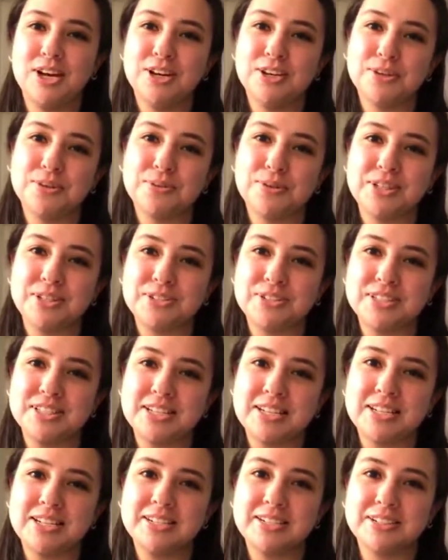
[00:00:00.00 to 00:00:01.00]
you
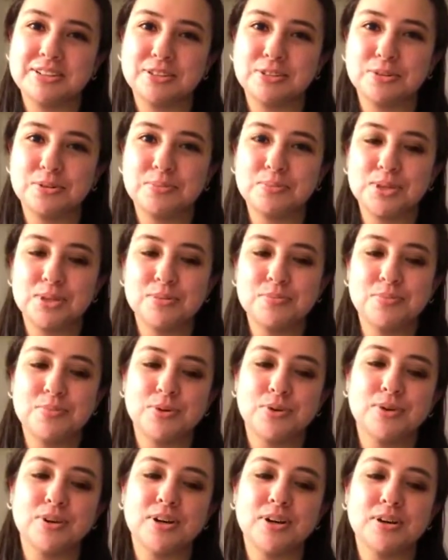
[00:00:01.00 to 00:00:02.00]
understand a little bit
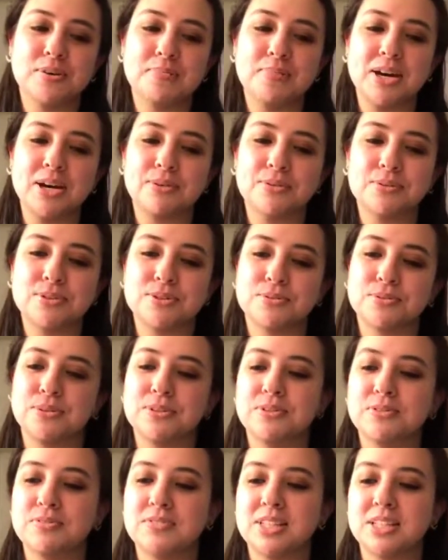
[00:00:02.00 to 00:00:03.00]
more about sort
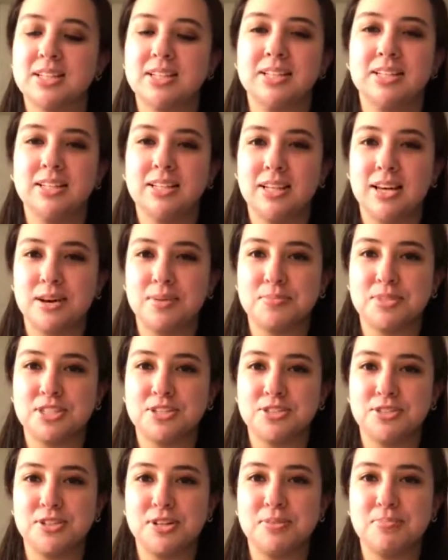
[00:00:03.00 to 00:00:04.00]
of the
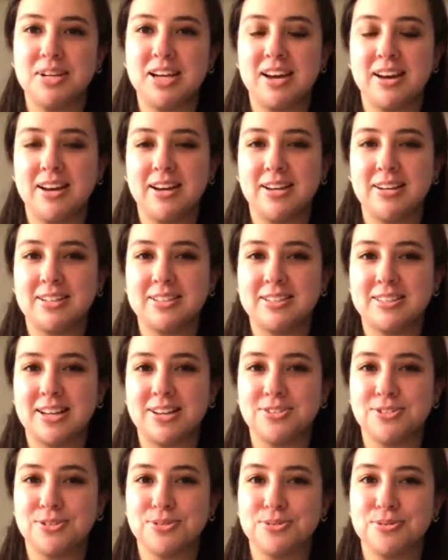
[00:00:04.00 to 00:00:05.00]
chemistry behind
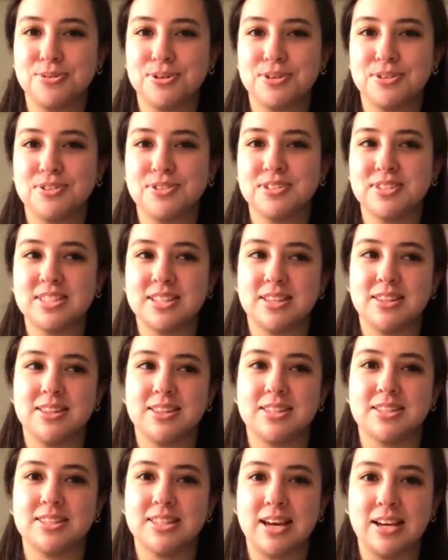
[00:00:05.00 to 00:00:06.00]
essential oils and the
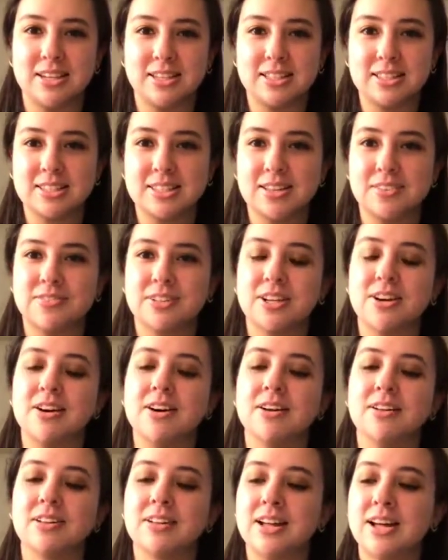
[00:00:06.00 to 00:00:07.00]
science of it
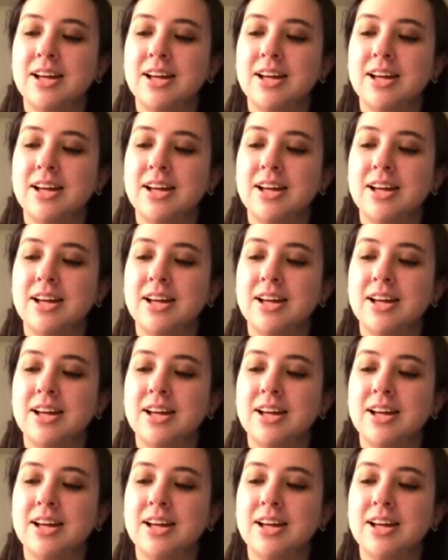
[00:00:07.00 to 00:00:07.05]
all.